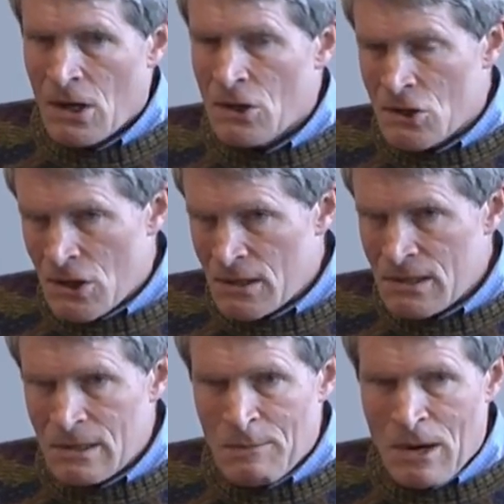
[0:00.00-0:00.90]
The
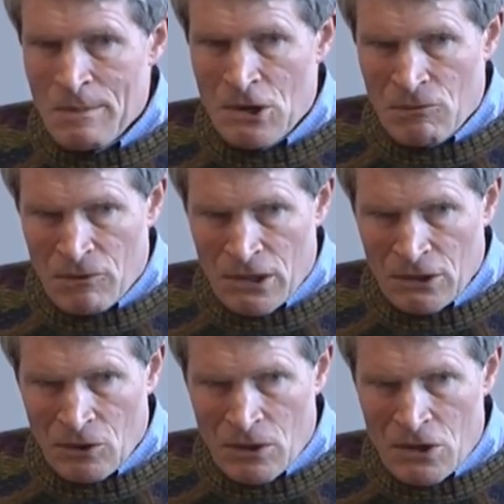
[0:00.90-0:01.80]
Justice Department career
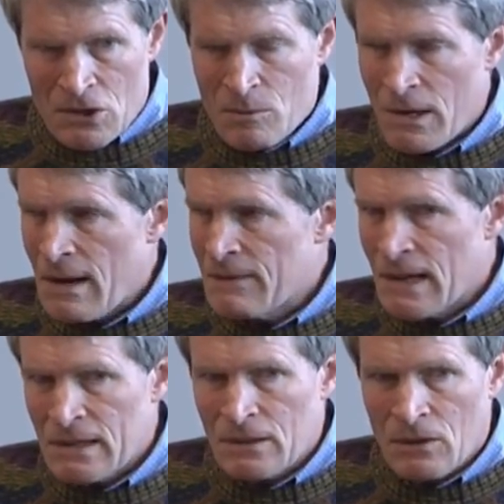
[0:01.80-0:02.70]
lawyers would have an
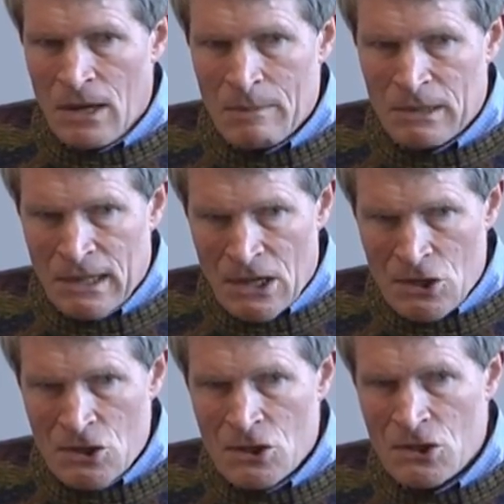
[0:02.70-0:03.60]
ethical
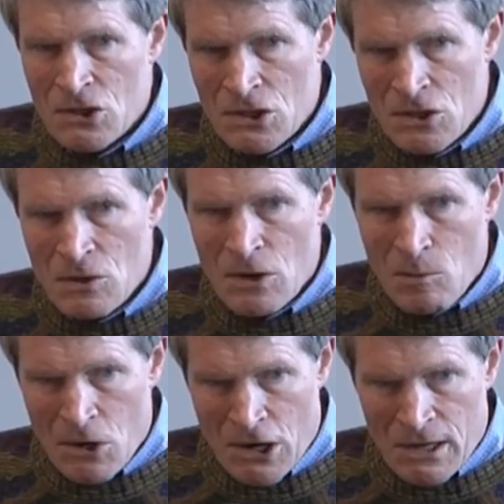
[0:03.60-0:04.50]
obligation to continue their
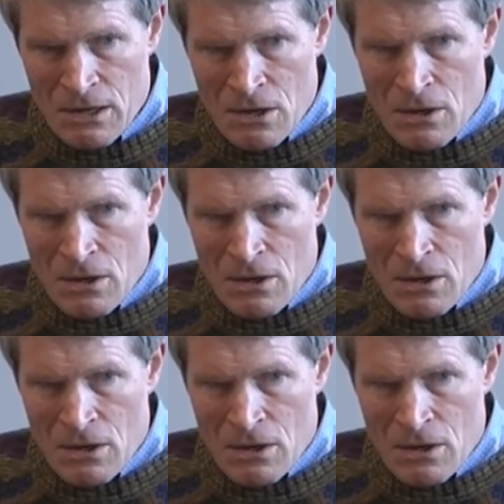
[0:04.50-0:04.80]
work.